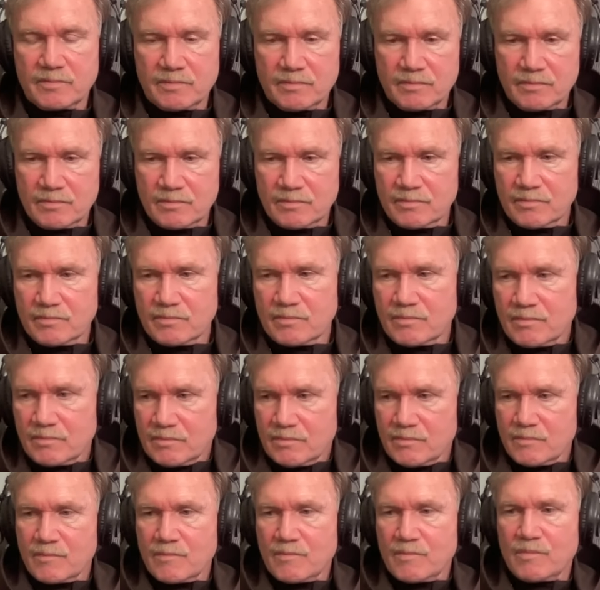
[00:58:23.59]

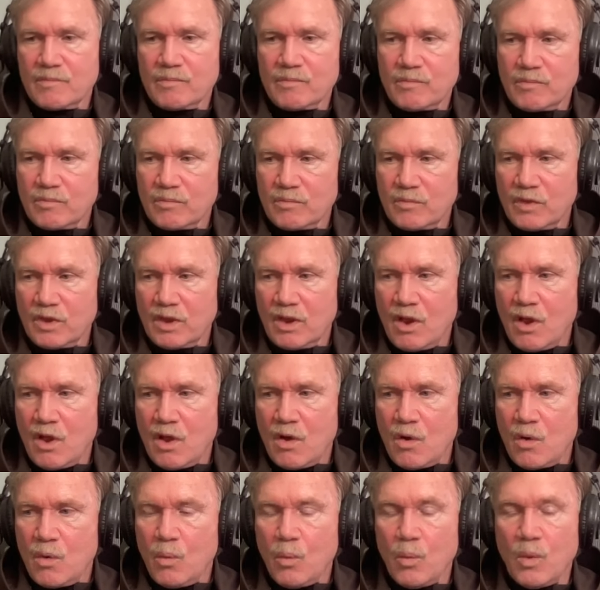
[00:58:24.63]

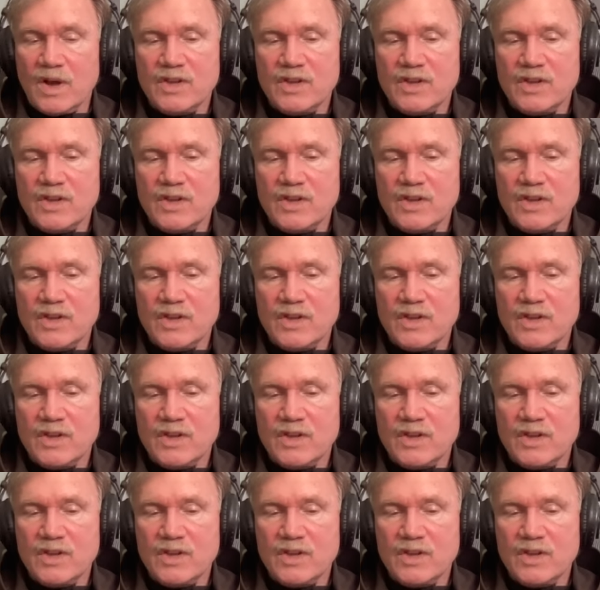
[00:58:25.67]
Mm-hmm.